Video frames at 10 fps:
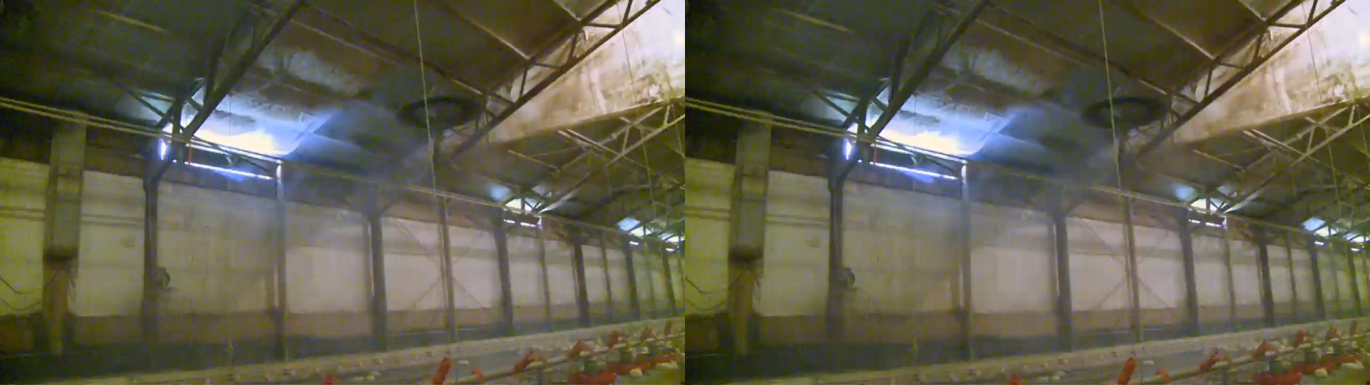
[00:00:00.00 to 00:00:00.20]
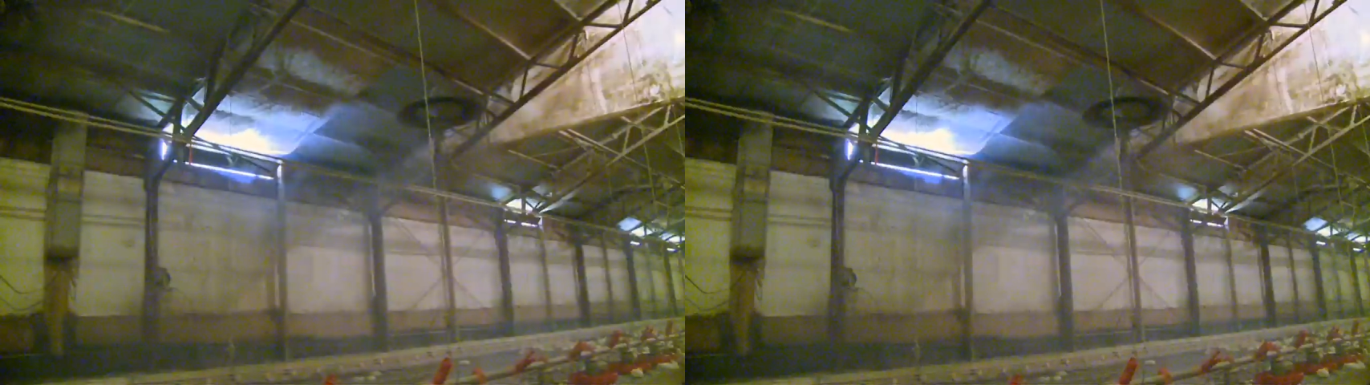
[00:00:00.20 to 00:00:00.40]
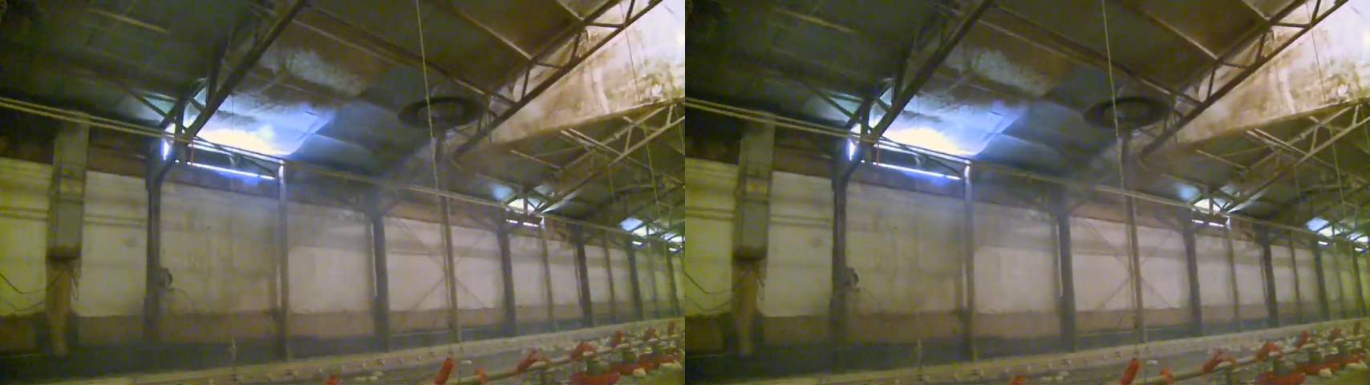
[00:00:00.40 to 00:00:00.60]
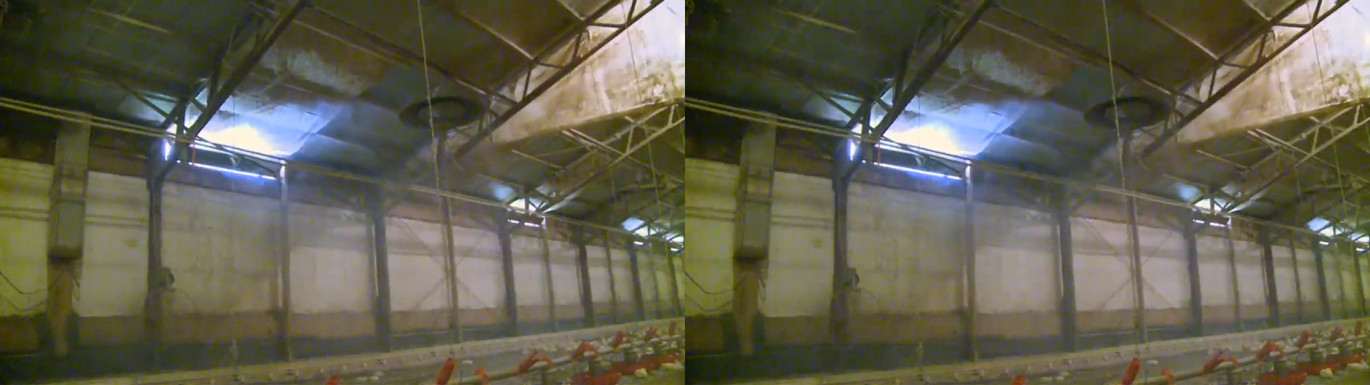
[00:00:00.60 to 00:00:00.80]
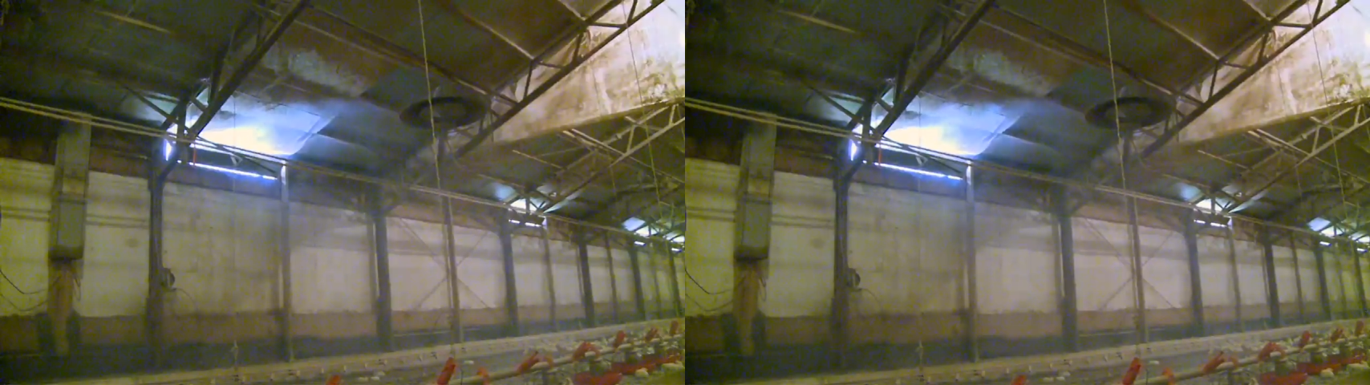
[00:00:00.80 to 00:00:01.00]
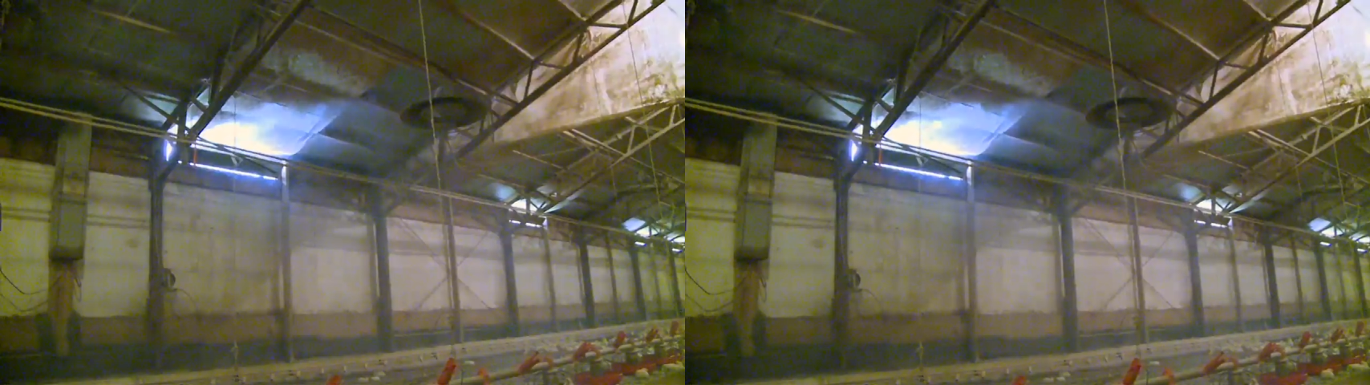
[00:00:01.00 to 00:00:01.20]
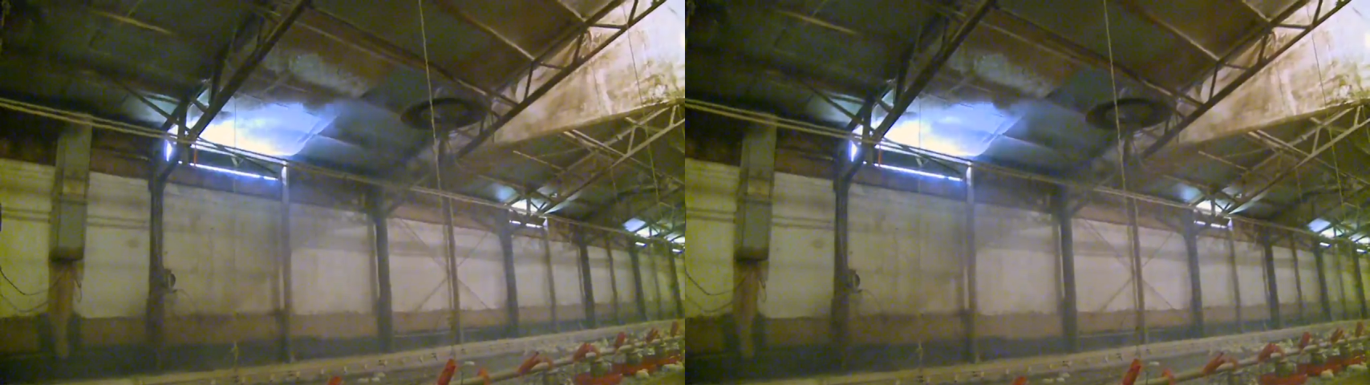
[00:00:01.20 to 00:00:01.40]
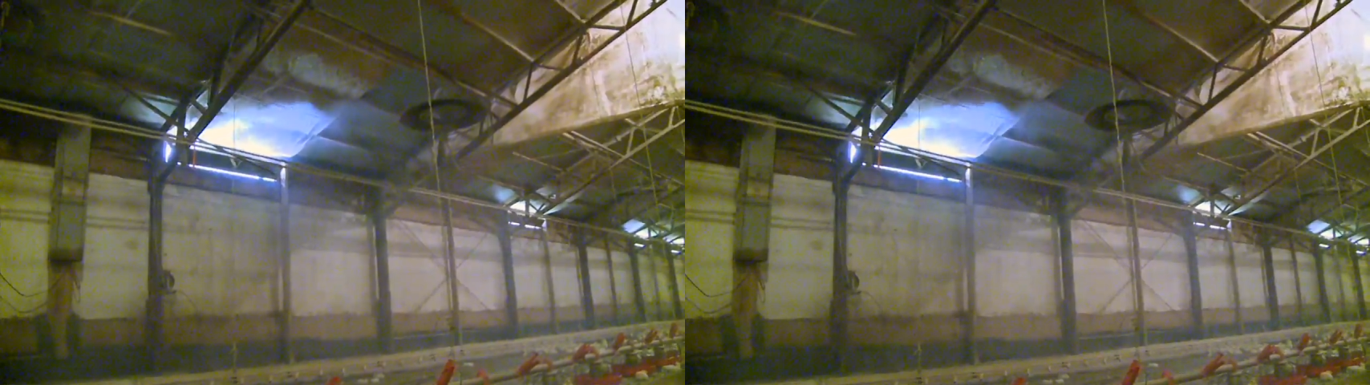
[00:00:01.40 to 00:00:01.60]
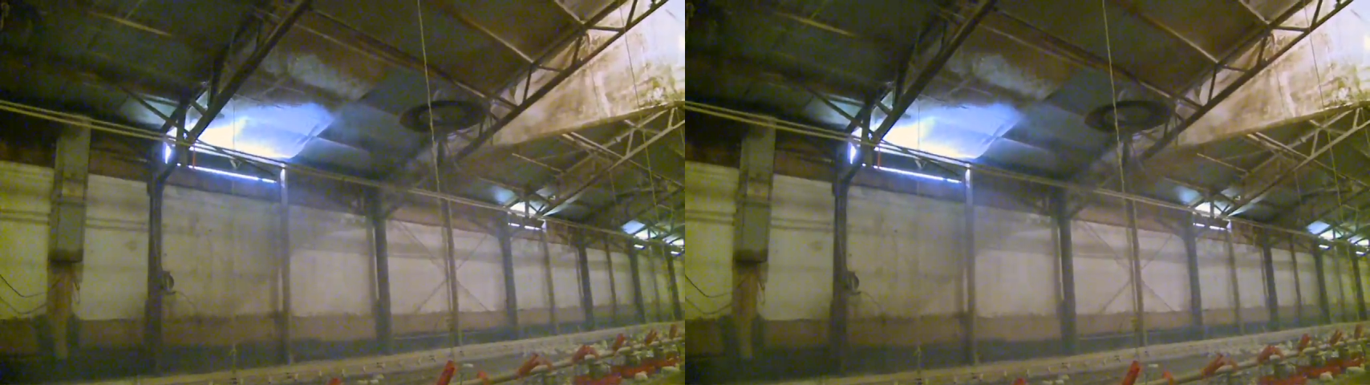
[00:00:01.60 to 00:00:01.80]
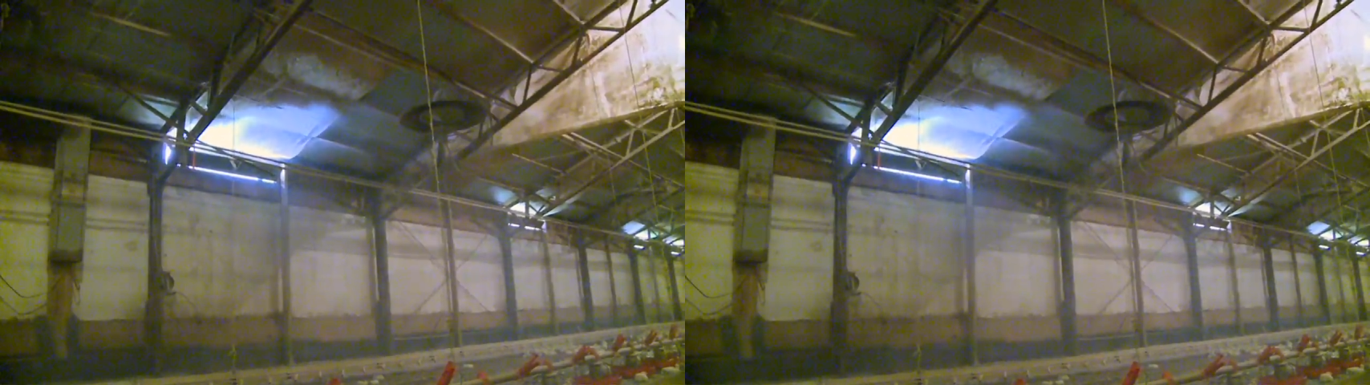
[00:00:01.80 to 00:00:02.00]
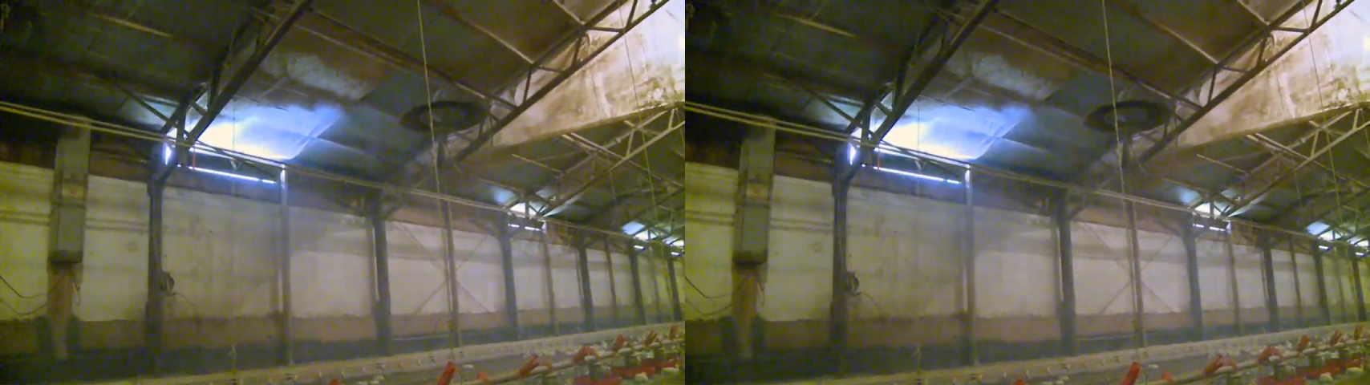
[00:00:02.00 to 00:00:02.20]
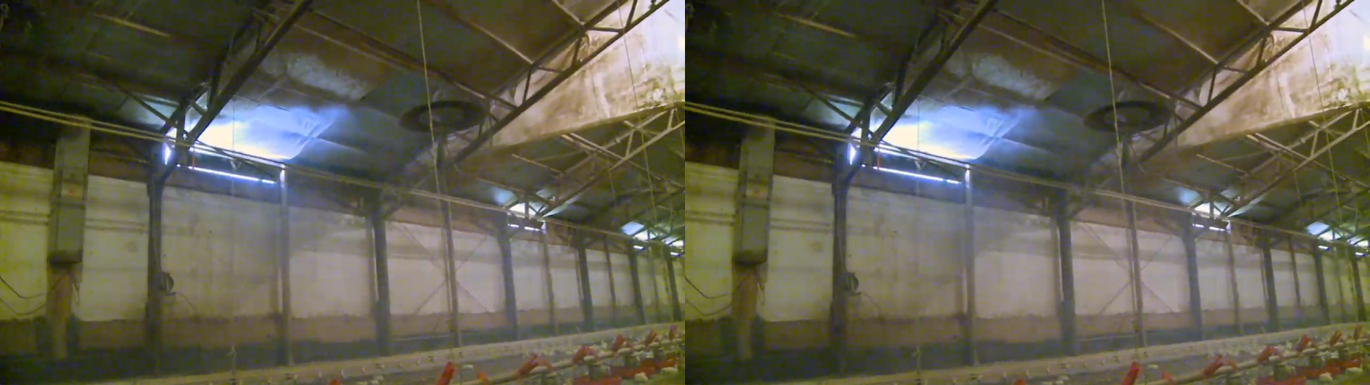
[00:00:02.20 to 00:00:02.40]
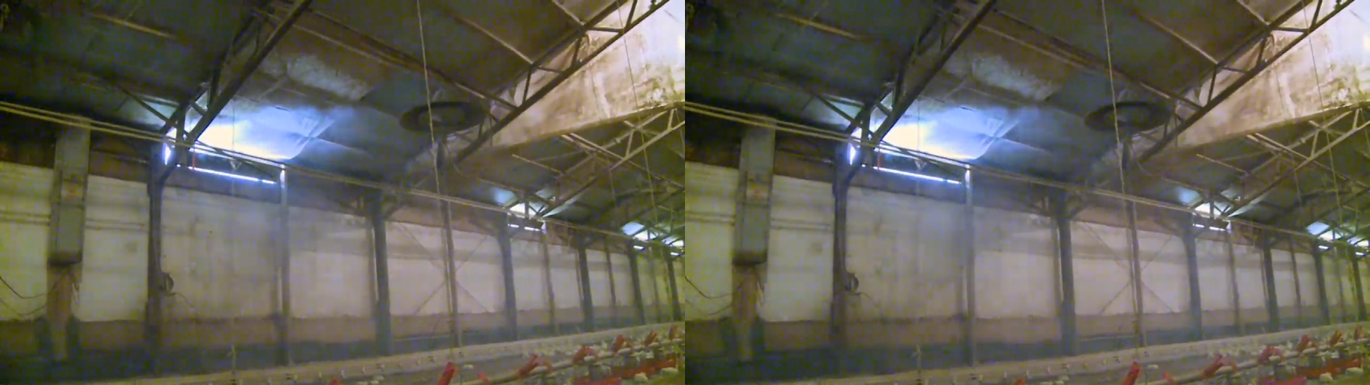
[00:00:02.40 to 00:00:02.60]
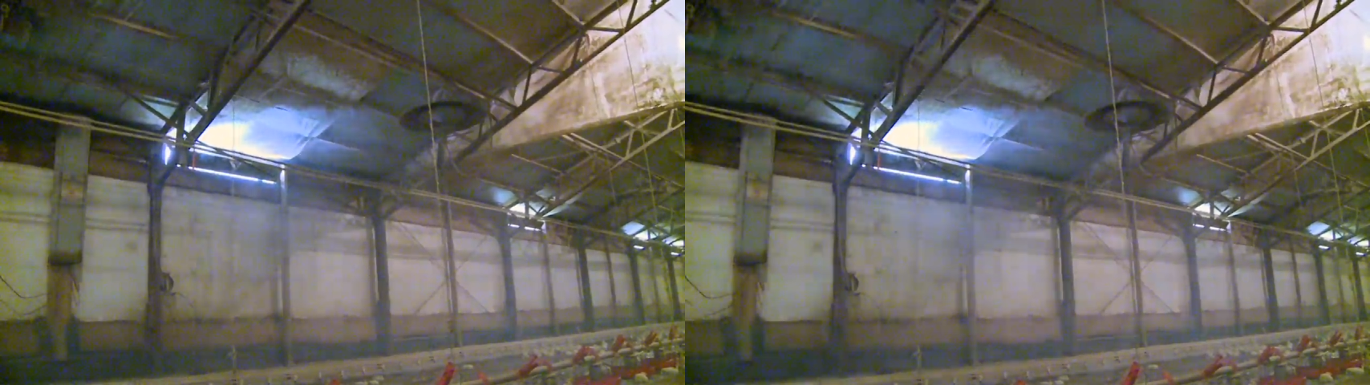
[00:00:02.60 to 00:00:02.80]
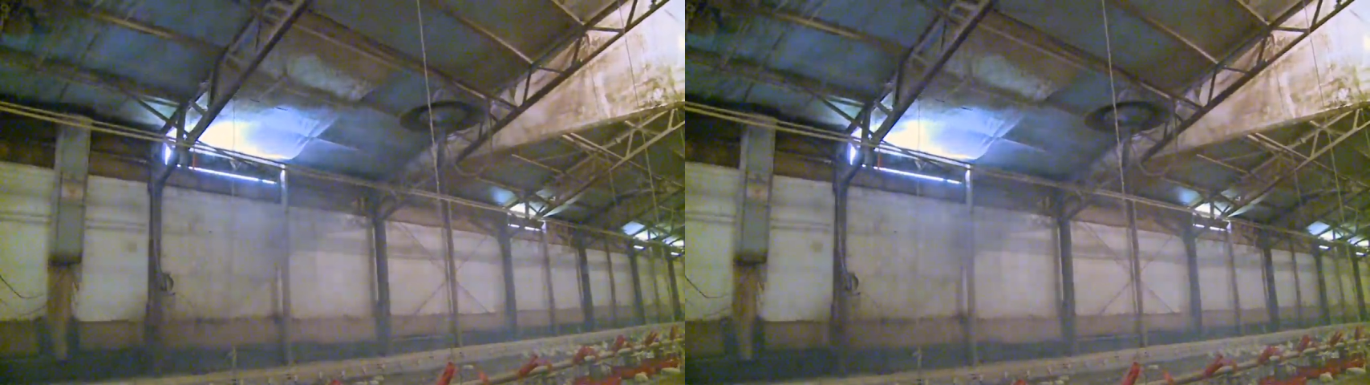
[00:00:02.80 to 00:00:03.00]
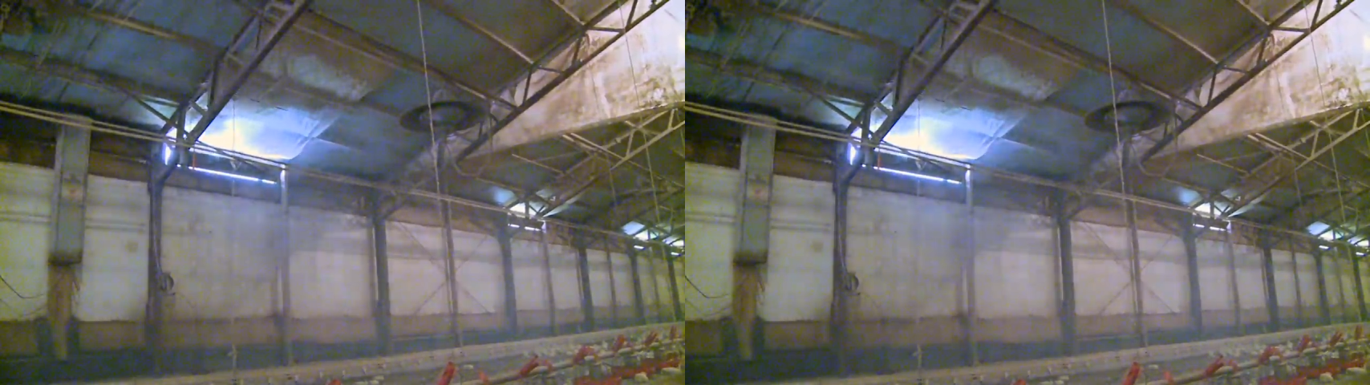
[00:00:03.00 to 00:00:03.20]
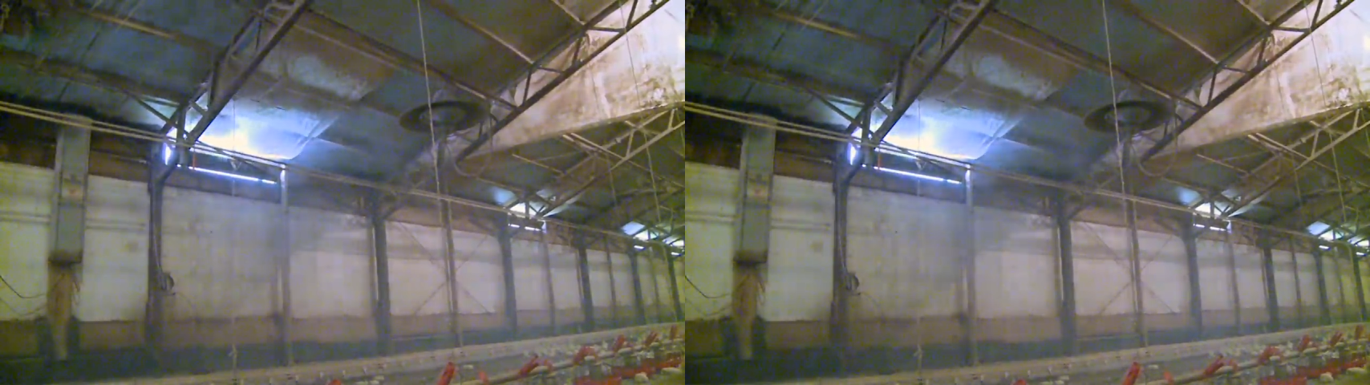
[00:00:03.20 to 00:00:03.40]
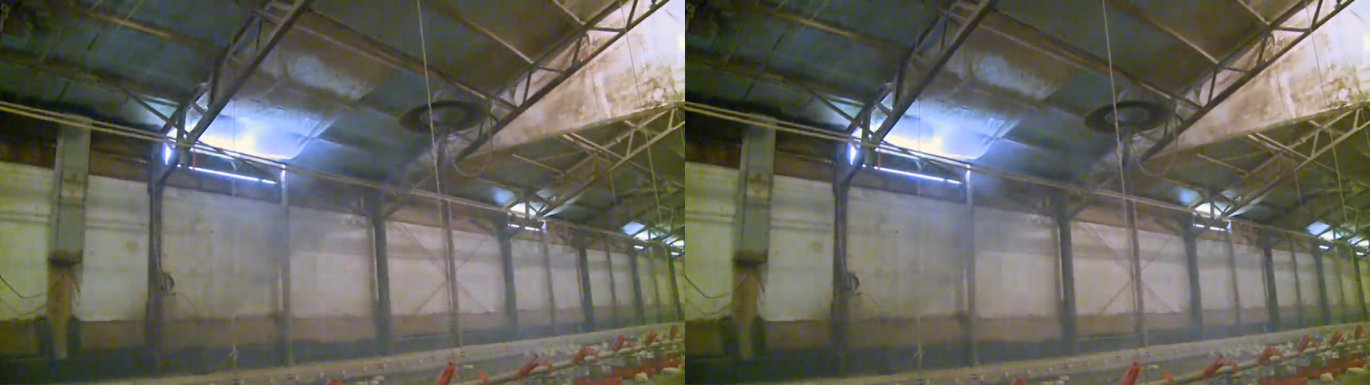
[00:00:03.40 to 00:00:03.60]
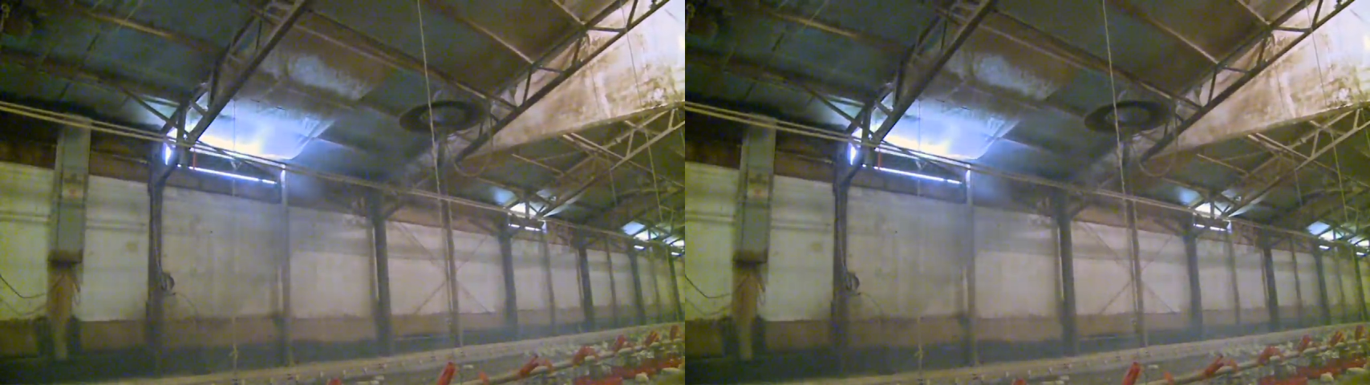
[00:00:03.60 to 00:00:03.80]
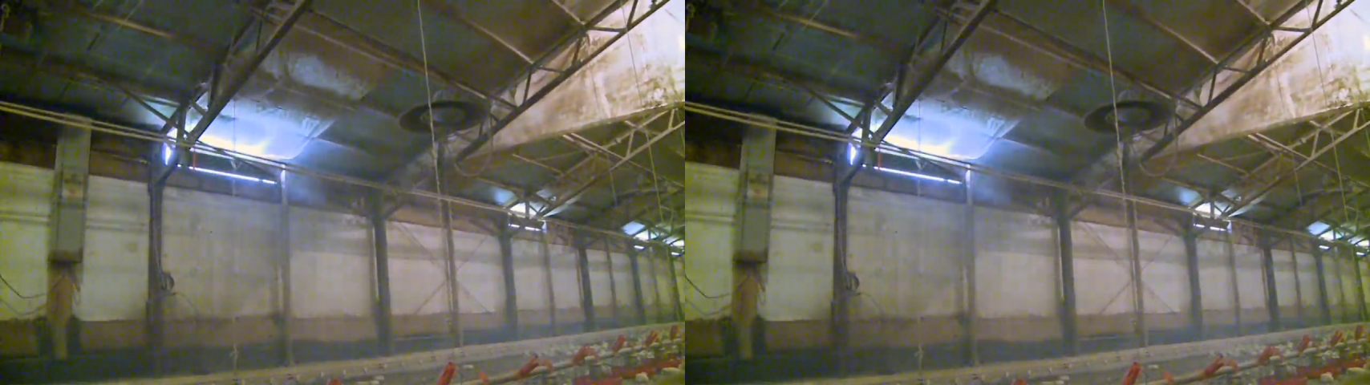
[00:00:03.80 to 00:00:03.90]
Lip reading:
(no speaker visible)